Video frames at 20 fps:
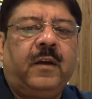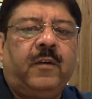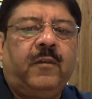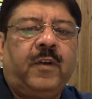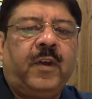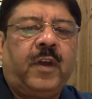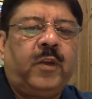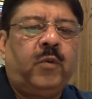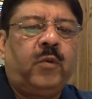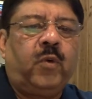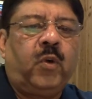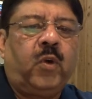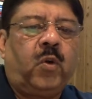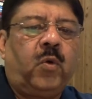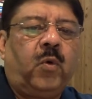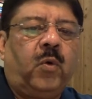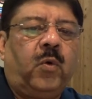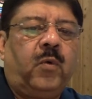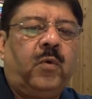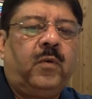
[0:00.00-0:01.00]
where you will
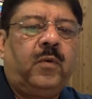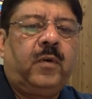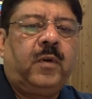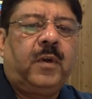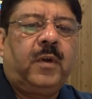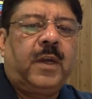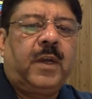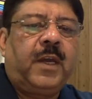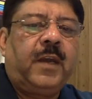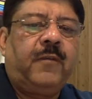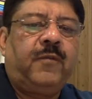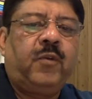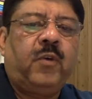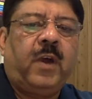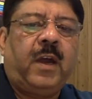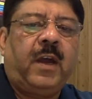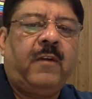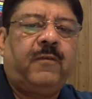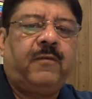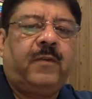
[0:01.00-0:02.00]
go? If you
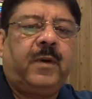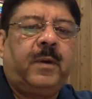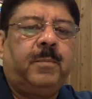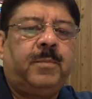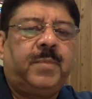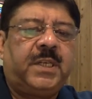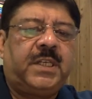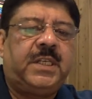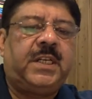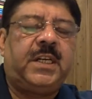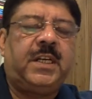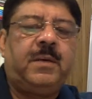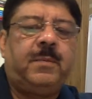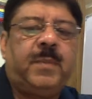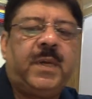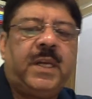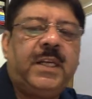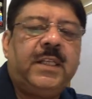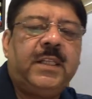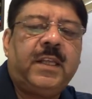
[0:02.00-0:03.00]
have abundant
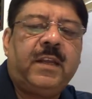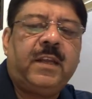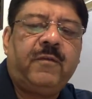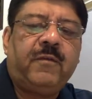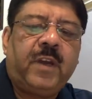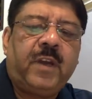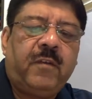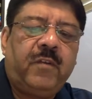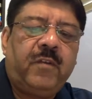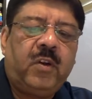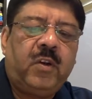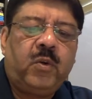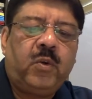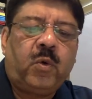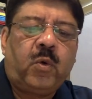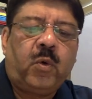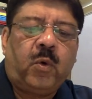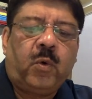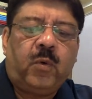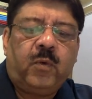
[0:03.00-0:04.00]
money, then where will you
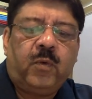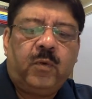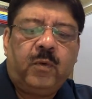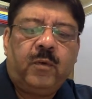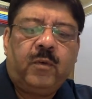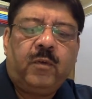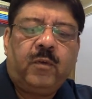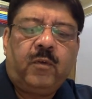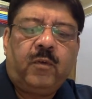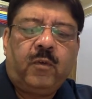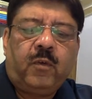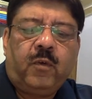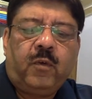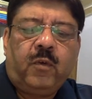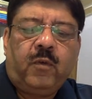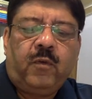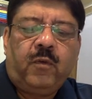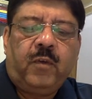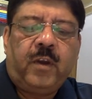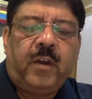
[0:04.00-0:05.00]
go?
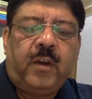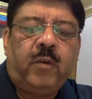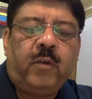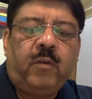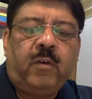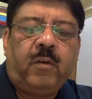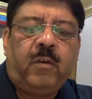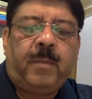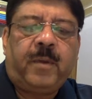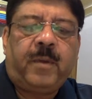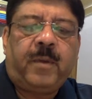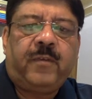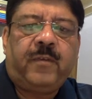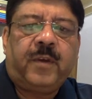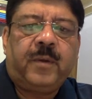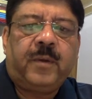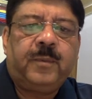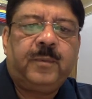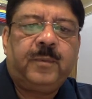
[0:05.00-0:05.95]
Where you will prefer?